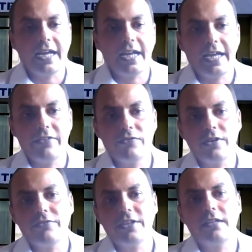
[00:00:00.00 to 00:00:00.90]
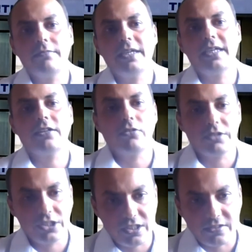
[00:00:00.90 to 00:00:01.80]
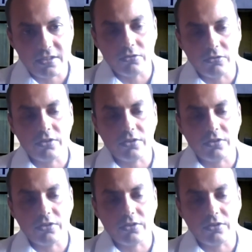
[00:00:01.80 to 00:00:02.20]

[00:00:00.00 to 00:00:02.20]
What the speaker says: add, if we can make a caucasus out